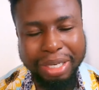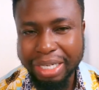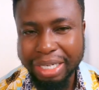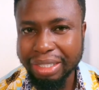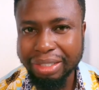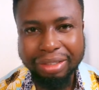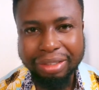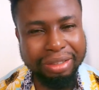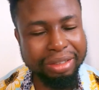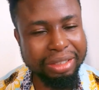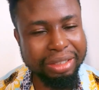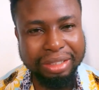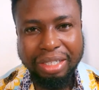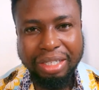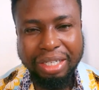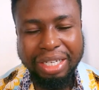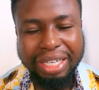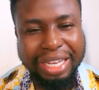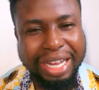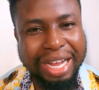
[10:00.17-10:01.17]
man.
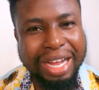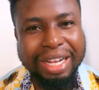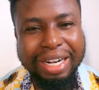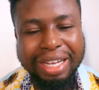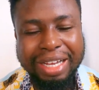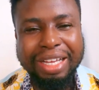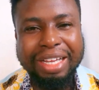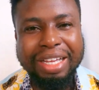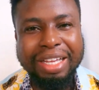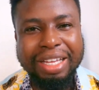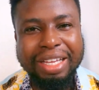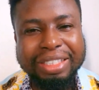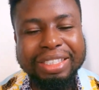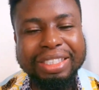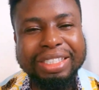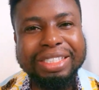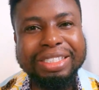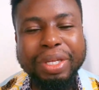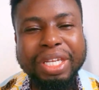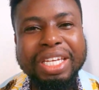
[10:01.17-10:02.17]
Ghana
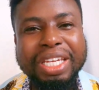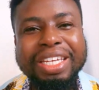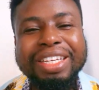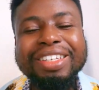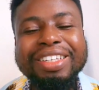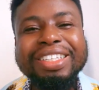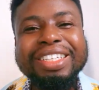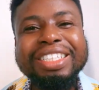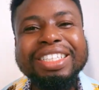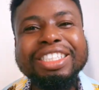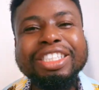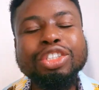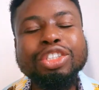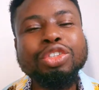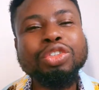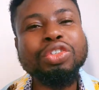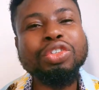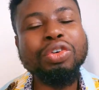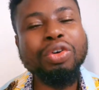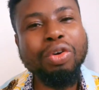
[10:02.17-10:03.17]
is being
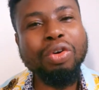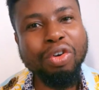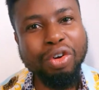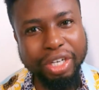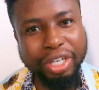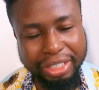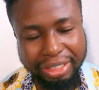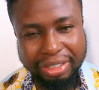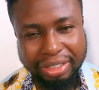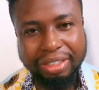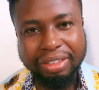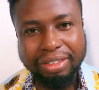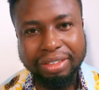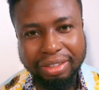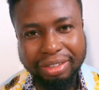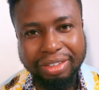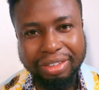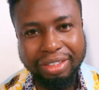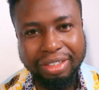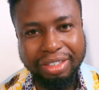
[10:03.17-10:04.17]
destroyed.
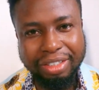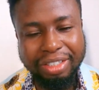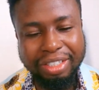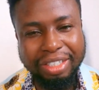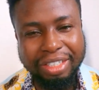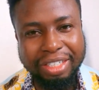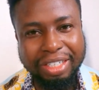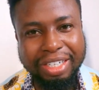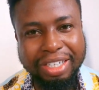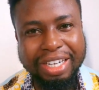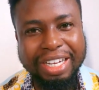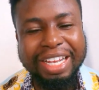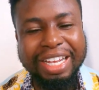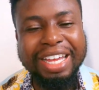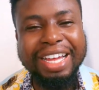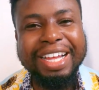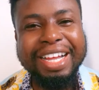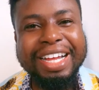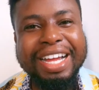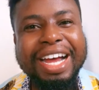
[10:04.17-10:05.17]

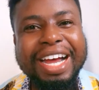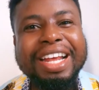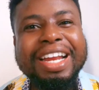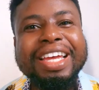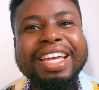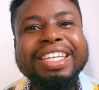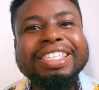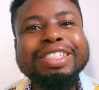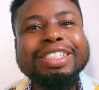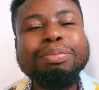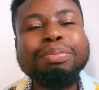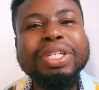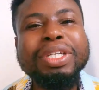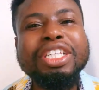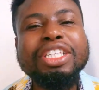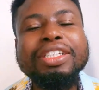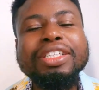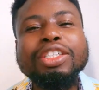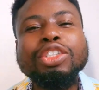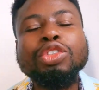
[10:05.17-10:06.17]
Ghana is
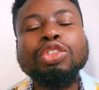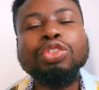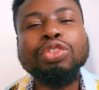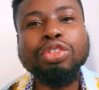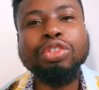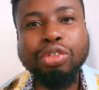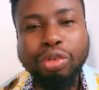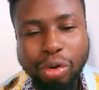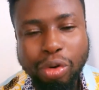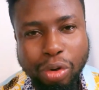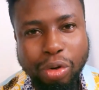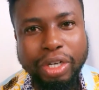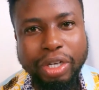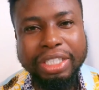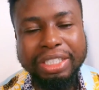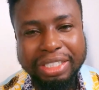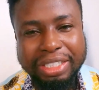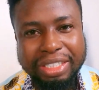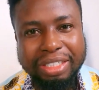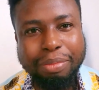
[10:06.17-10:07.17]
being
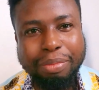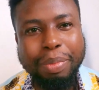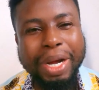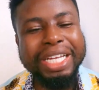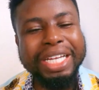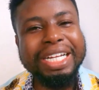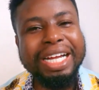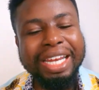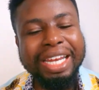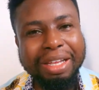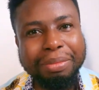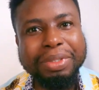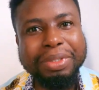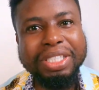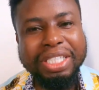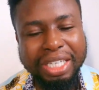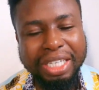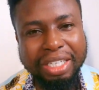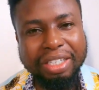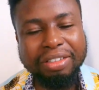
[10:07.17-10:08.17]
destroyed by
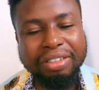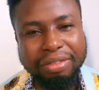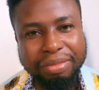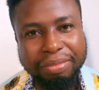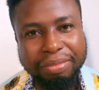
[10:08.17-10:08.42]
Galamsey.